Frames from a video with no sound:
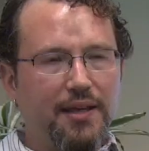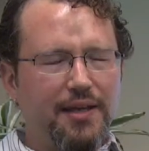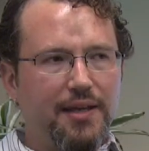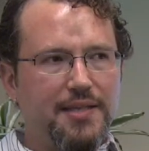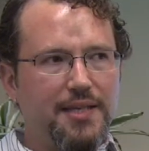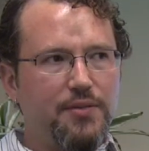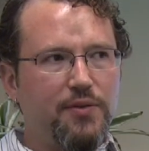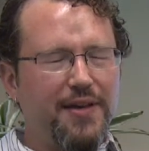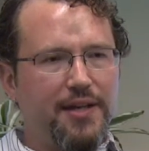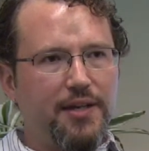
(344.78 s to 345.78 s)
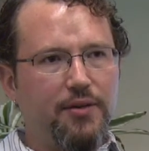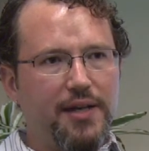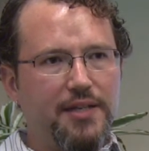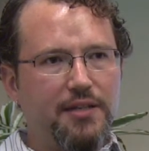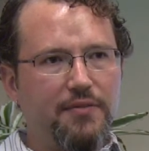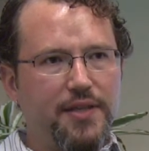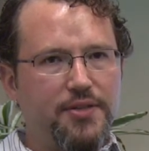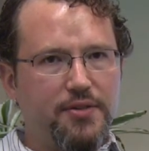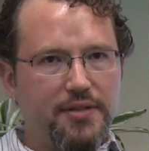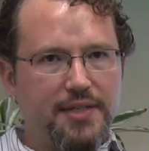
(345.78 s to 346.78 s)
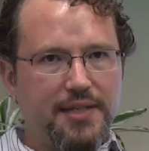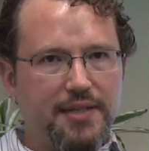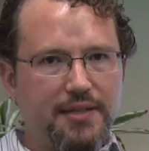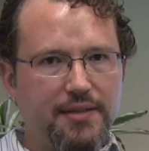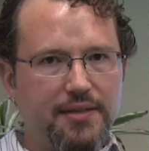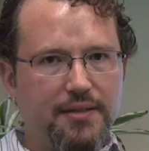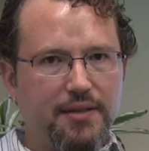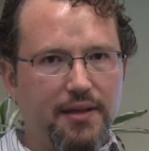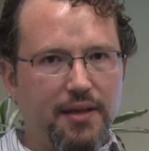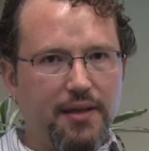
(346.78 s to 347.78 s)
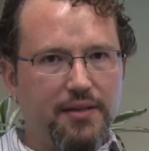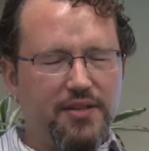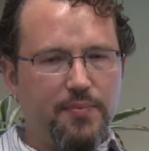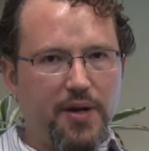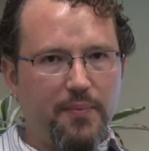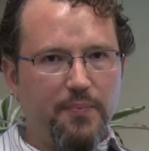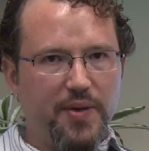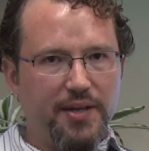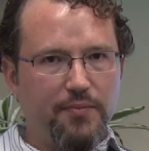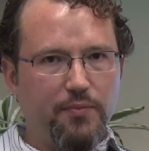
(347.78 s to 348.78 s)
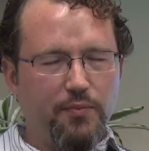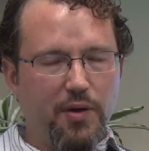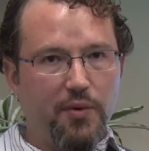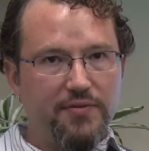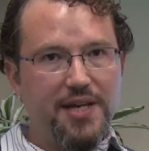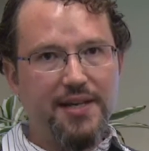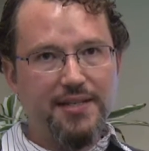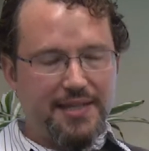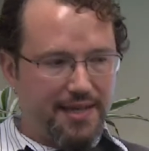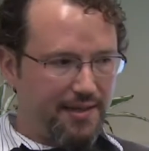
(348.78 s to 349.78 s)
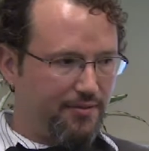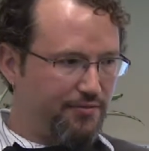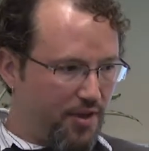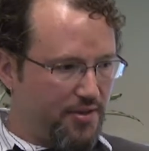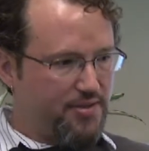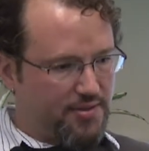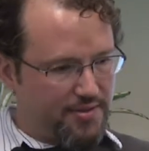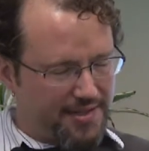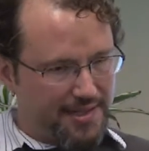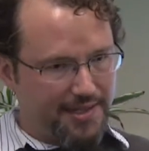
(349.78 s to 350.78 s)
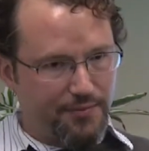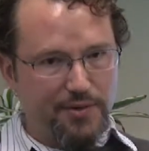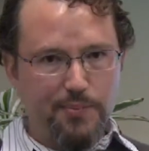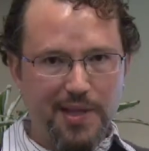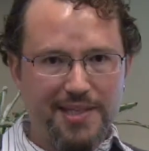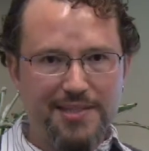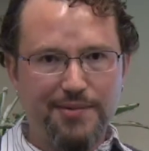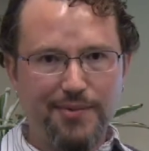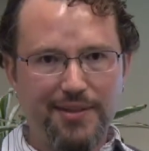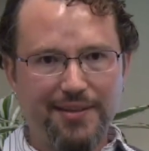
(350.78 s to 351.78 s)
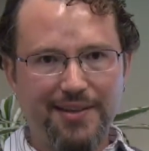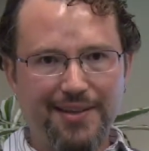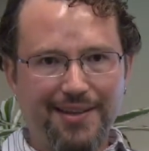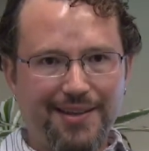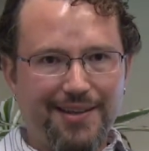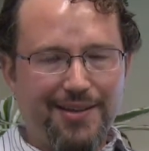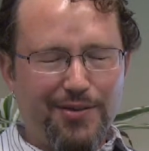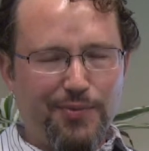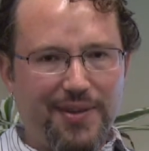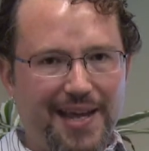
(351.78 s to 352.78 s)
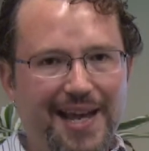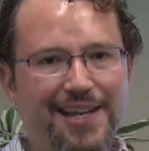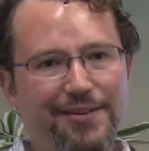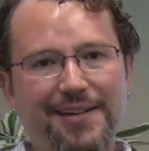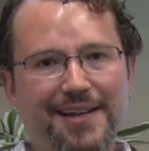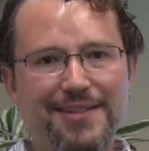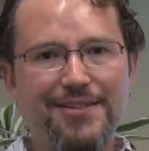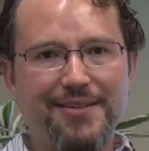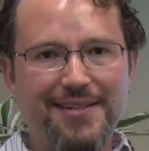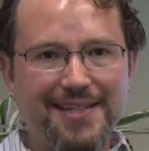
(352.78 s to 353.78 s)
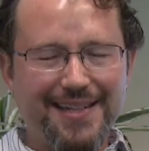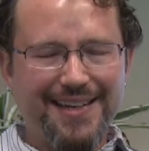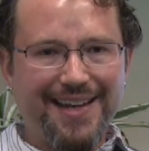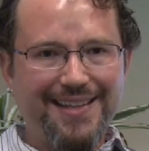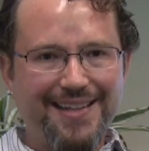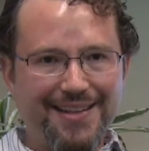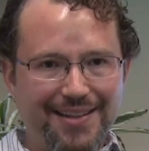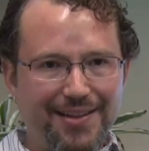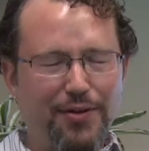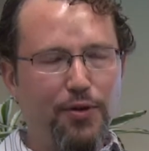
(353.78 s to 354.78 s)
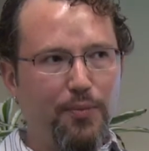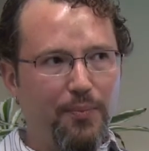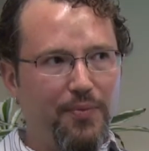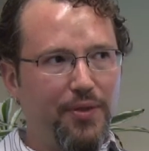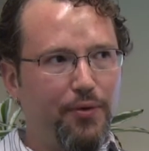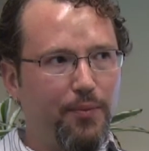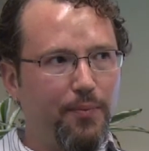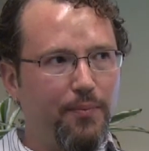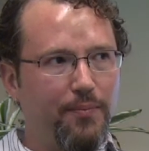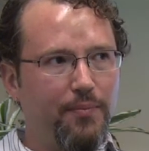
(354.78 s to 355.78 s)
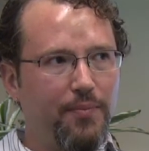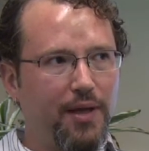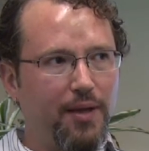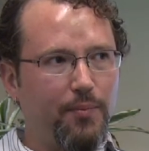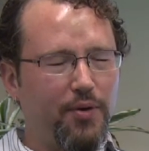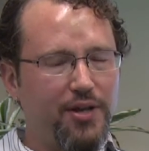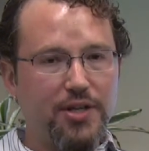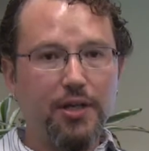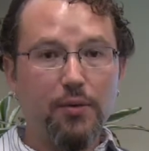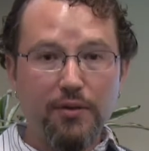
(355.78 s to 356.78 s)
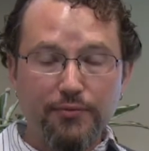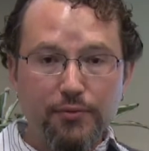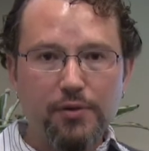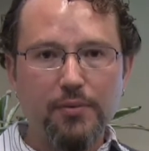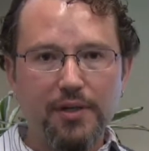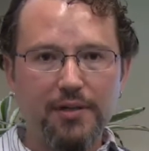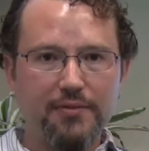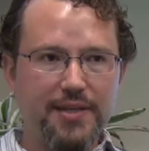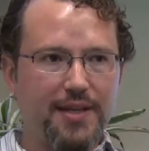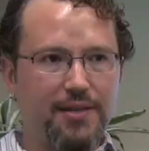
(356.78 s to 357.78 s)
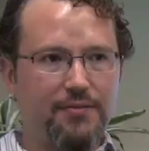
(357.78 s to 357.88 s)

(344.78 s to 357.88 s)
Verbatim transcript: In a sense, we've added a great deal of uncertainty uh, to the problem, but what we've done is taken false certainty and replaced it with with accurate uncertainty. And then the whole the whole uh, project going forward over the next